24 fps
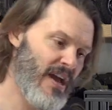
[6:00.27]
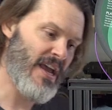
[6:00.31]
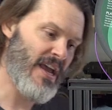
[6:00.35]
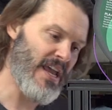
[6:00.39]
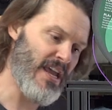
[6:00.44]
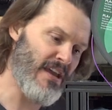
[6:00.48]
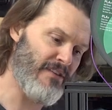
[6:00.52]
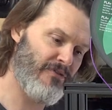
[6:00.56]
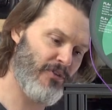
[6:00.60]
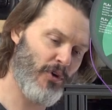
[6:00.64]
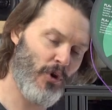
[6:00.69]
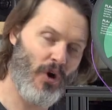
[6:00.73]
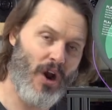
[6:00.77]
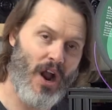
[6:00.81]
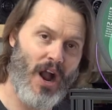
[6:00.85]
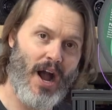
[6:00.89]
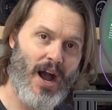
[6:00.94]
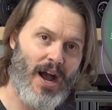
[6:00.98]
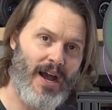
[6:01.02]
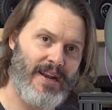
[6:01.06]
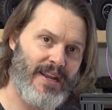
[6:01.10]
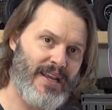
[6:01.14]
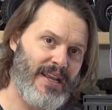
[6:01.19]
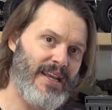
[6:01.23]
if your
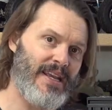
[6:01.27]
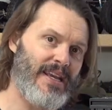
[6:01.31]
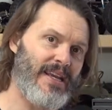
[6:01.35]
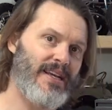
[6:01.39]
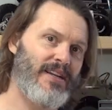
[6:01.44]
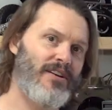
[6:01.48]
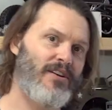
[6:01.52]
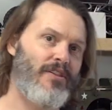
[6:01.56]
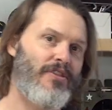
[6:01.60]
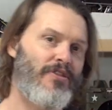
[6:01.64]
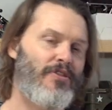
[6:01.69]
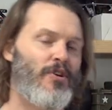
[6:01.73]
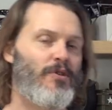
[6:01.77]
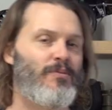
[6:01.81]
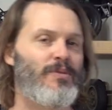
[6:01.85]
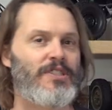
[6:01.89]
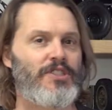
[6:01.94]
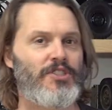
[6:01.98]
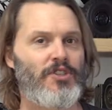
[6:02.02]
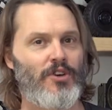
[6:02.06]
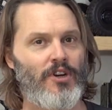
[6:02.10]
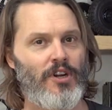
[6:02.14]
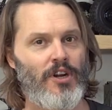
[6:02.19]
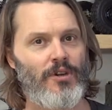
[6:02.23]
hot end
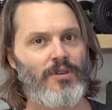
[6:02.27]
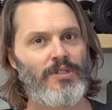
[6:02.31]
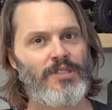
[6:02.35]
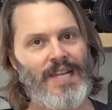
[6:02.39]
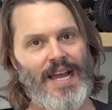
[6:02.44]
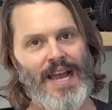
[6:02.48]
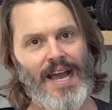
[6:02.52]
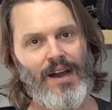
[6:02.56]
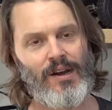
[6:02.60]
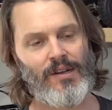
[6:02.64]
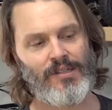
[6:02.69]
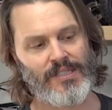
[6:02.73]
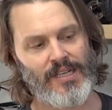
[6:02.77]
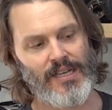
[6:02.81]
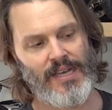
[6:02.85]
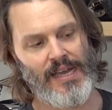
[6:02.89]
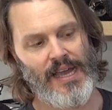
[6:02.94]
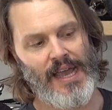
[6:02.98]
thermistor goes out